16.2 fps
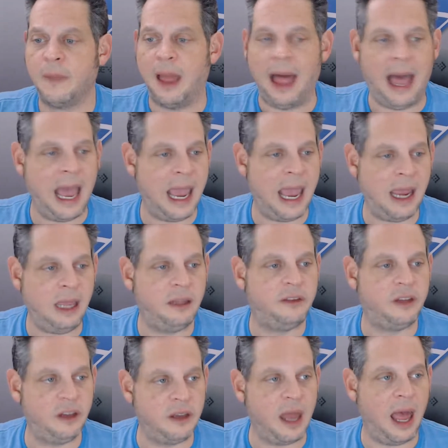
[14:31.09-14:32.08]
I
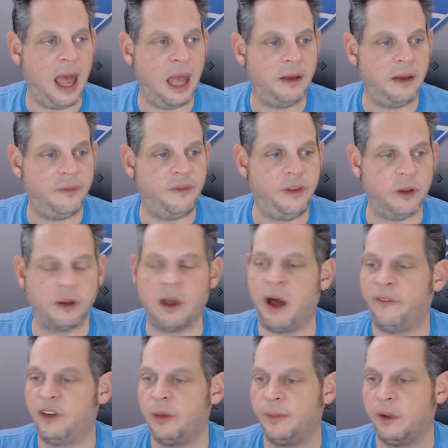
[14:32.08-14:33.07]
did not feel
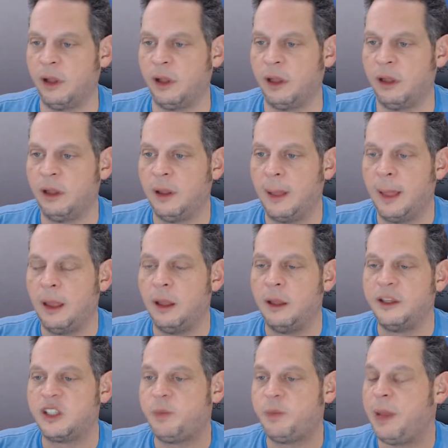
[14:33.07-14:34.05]
comfortable
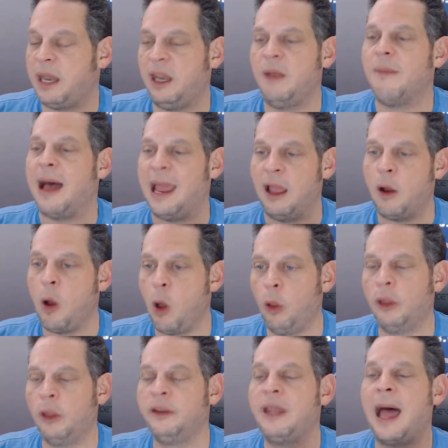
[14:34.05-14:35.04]
spending my
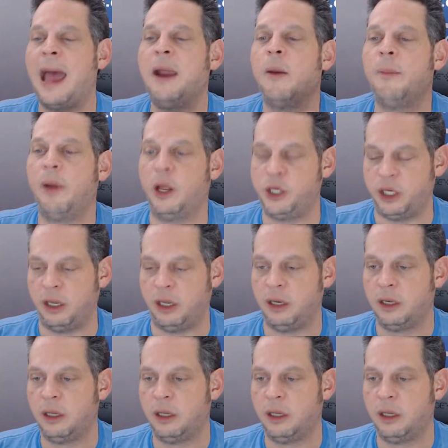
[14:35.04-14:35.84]
whole entire budget